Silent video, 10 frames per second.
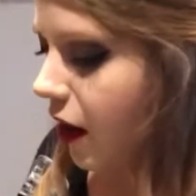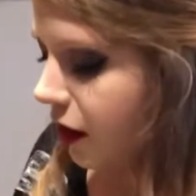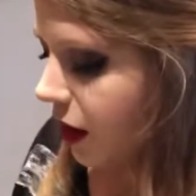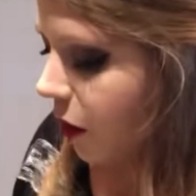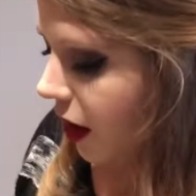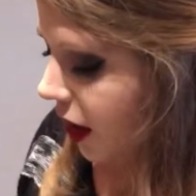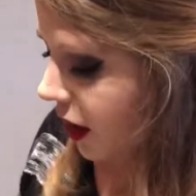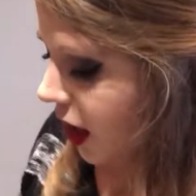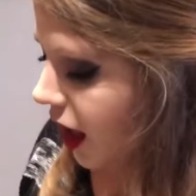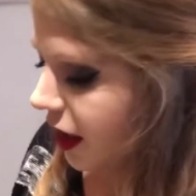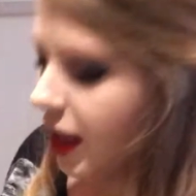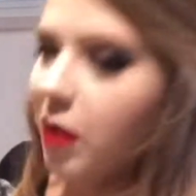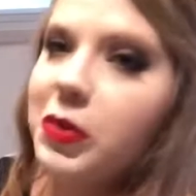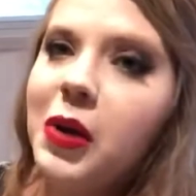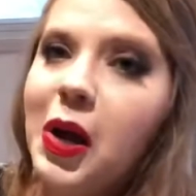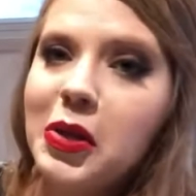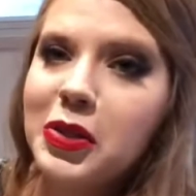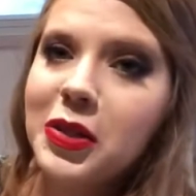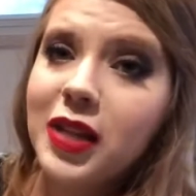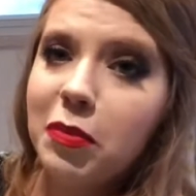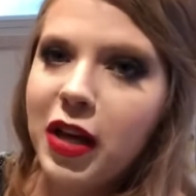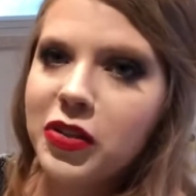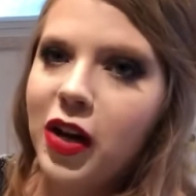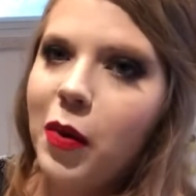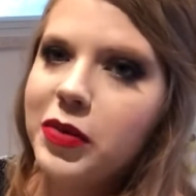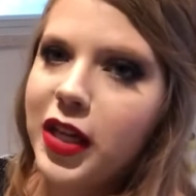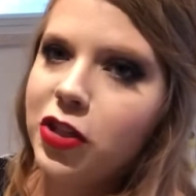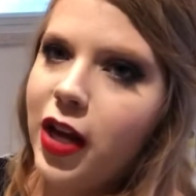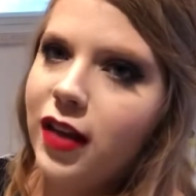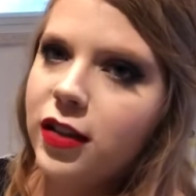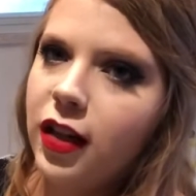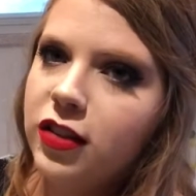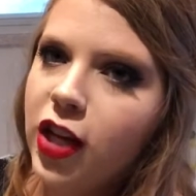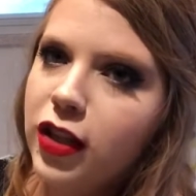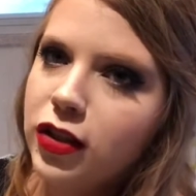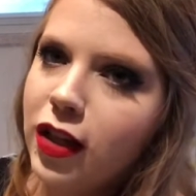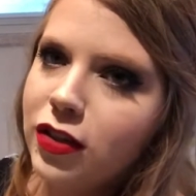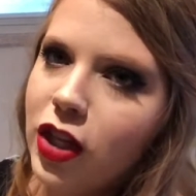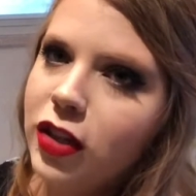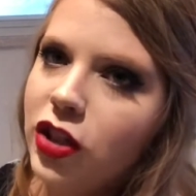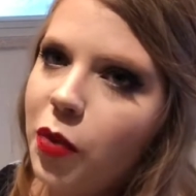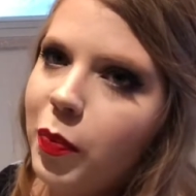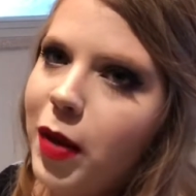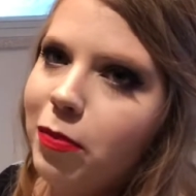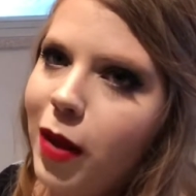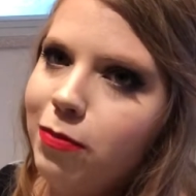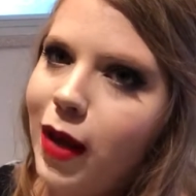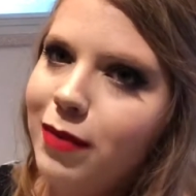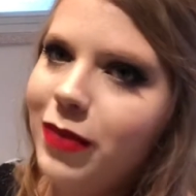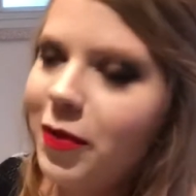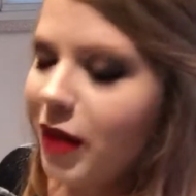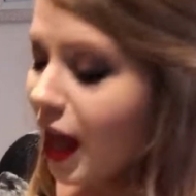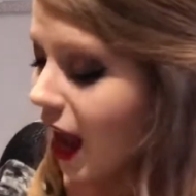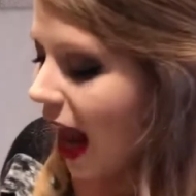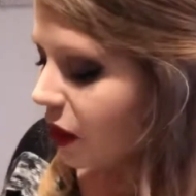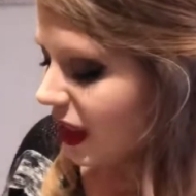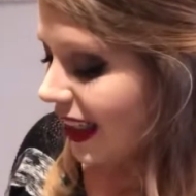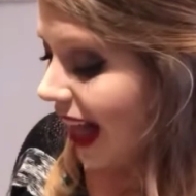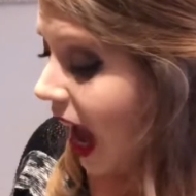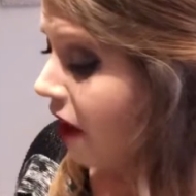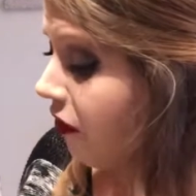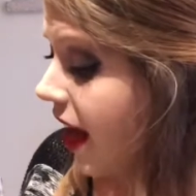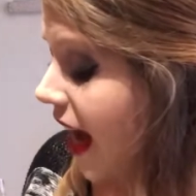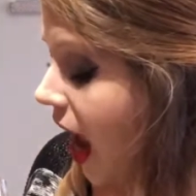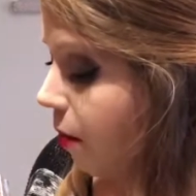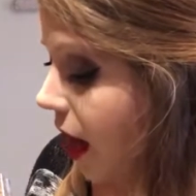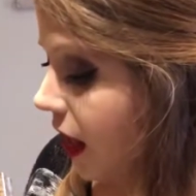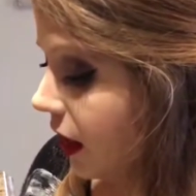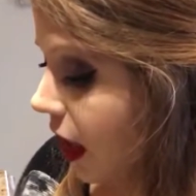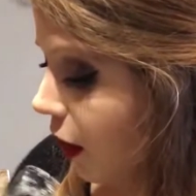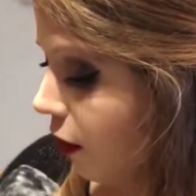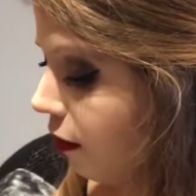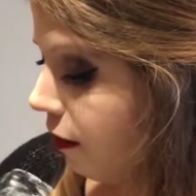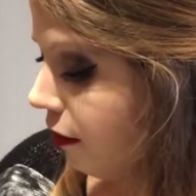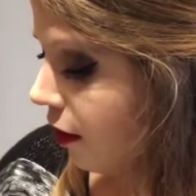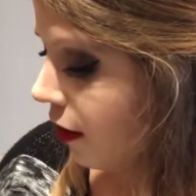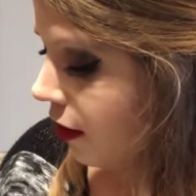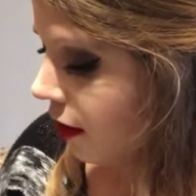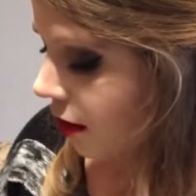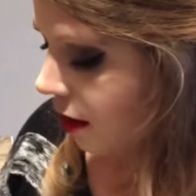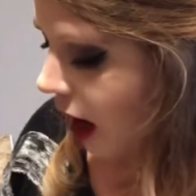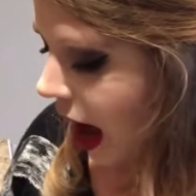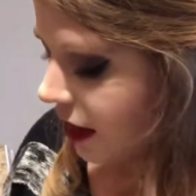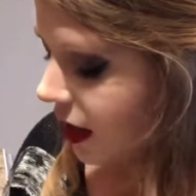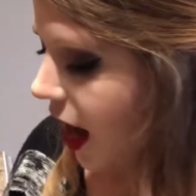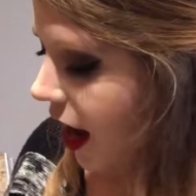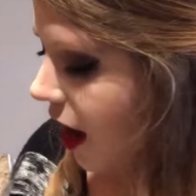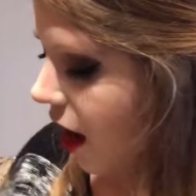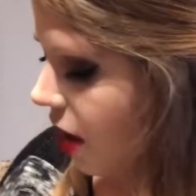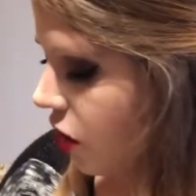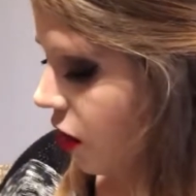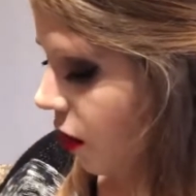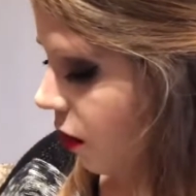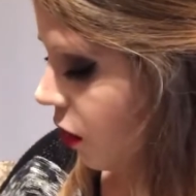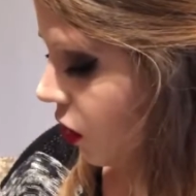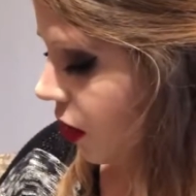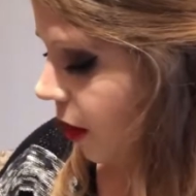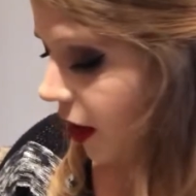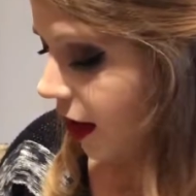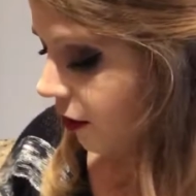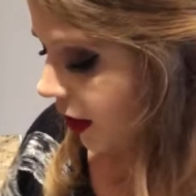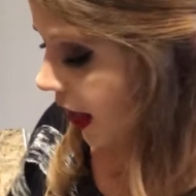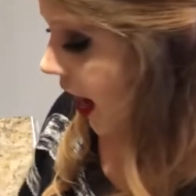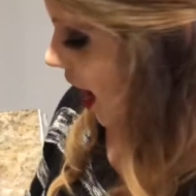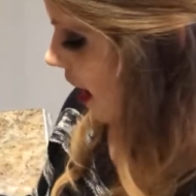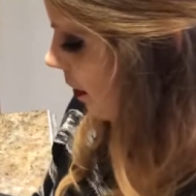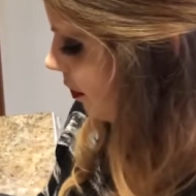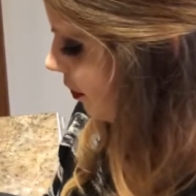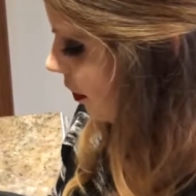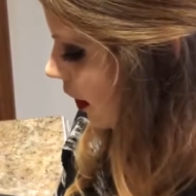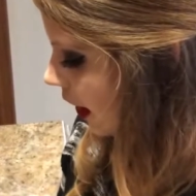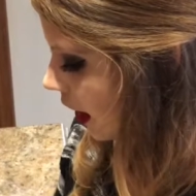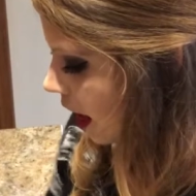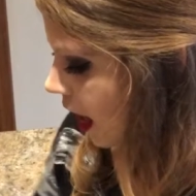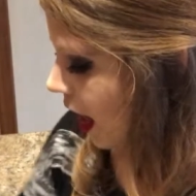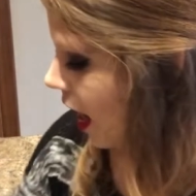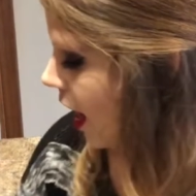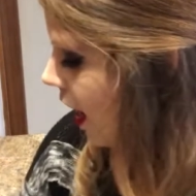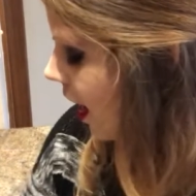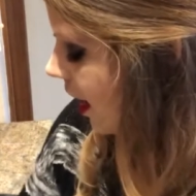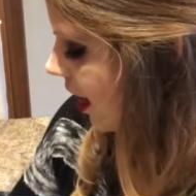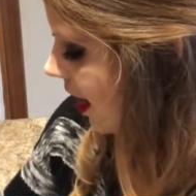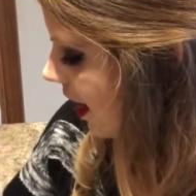off because I wanted to talk to him, so I was just like pestering him. I was like, Jake, babe, babe, babe, babe. And I was laughing at myself, as I do just about every day. And